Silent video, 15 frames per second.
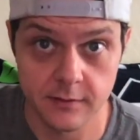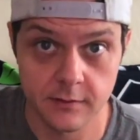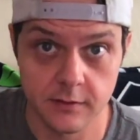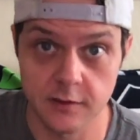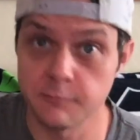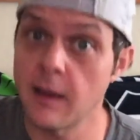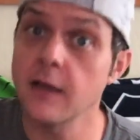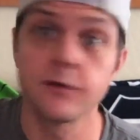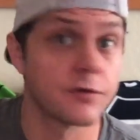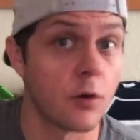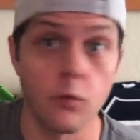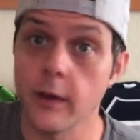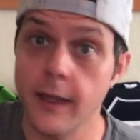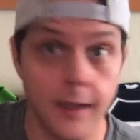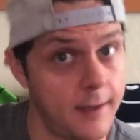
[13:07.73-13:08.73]
Because Michael's
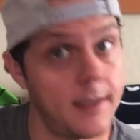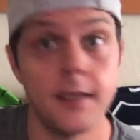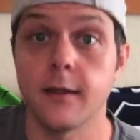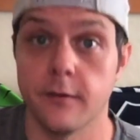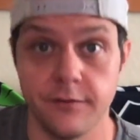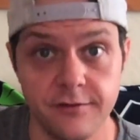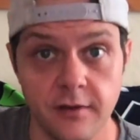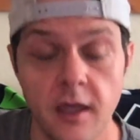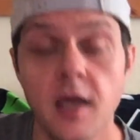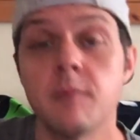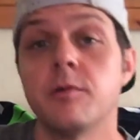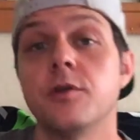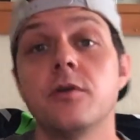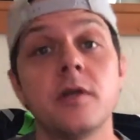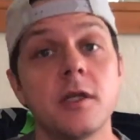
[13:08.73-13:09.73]
going to get his.
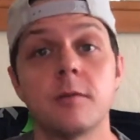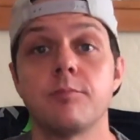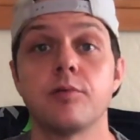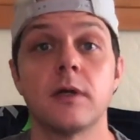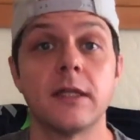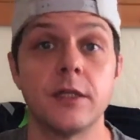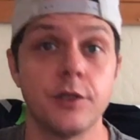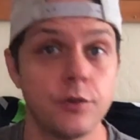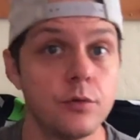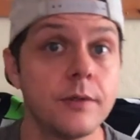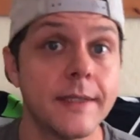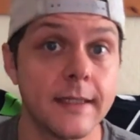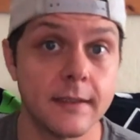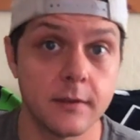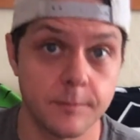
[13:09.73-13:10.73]
But you need to pray that you
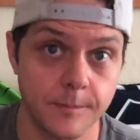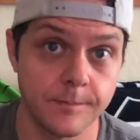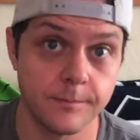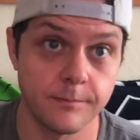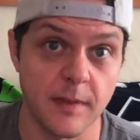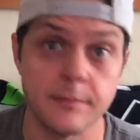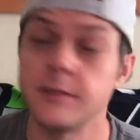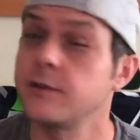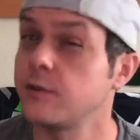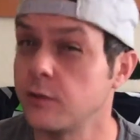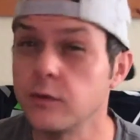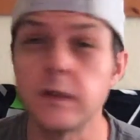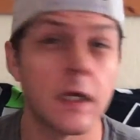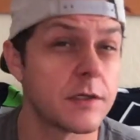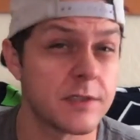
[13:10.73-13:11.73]
get maybe 2
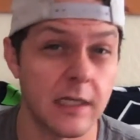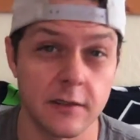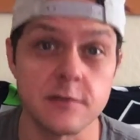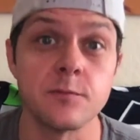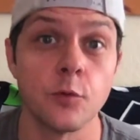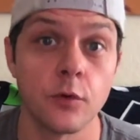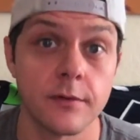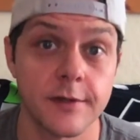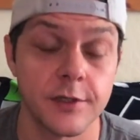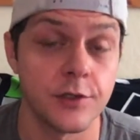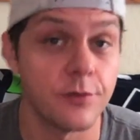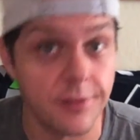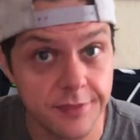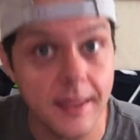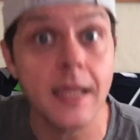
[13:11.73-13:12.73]
touchdowns more than
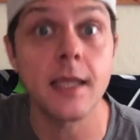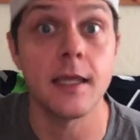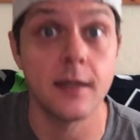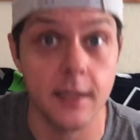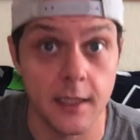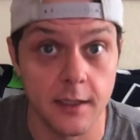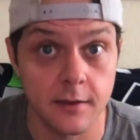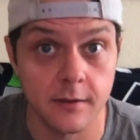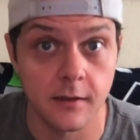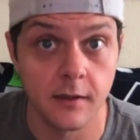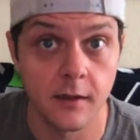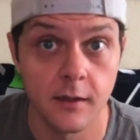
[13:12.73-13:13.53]
you think you need.